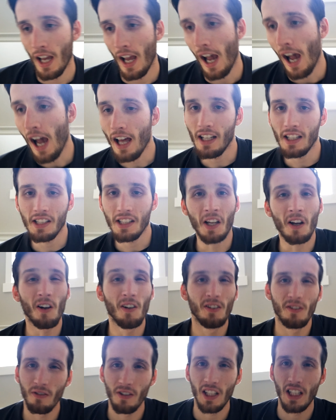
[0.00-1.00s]
And it's
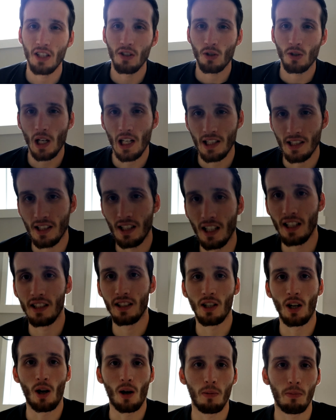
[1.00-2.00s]
kind of an interesting
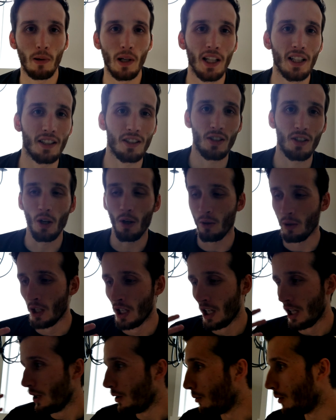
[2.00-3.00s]
topic. So
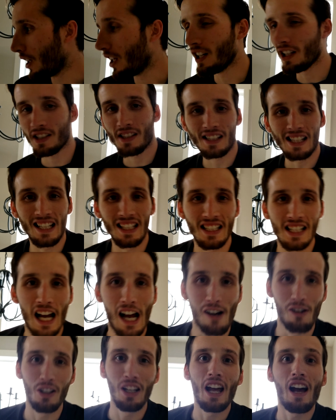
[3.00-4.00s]
we're going to sit
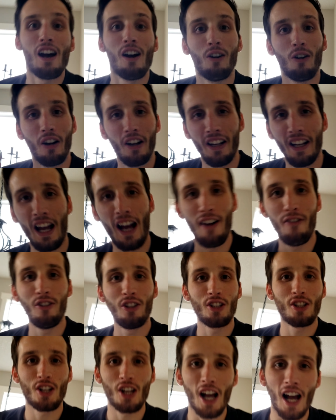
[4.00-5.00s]
down now and have a
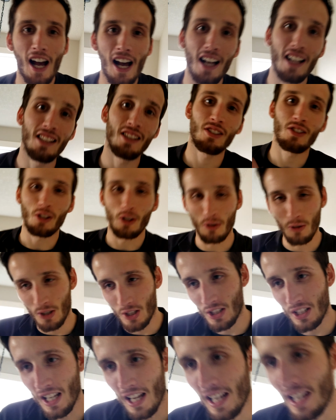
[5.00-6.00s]
chat. So
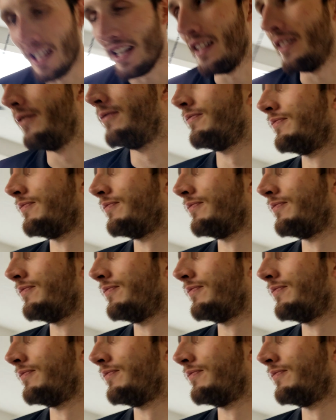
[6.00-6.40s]
stay in.